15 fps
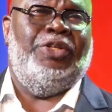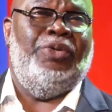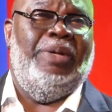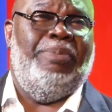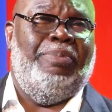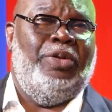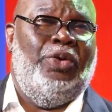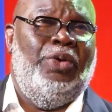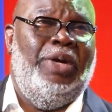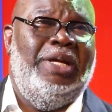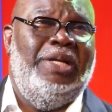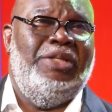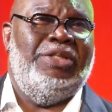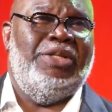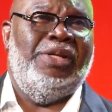
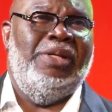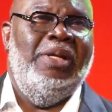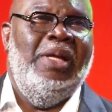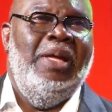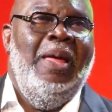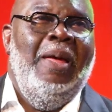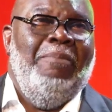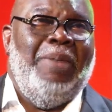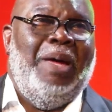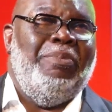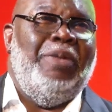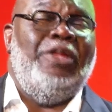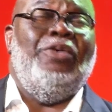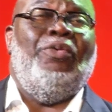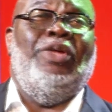employees. My
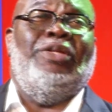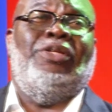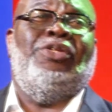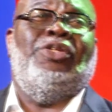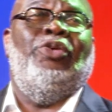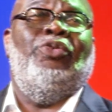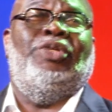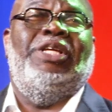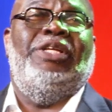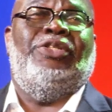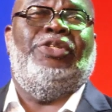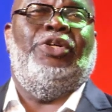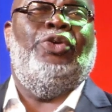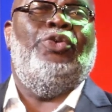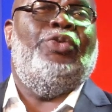mother was a school
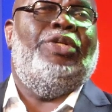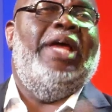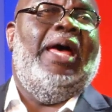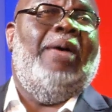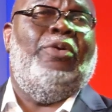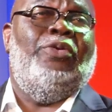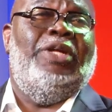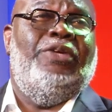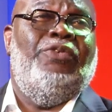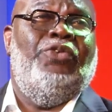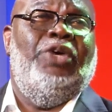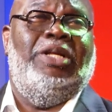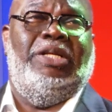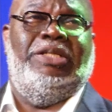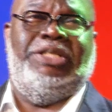teacher who dabbled in
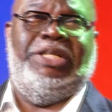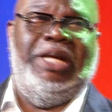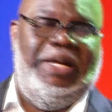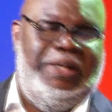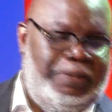real estate.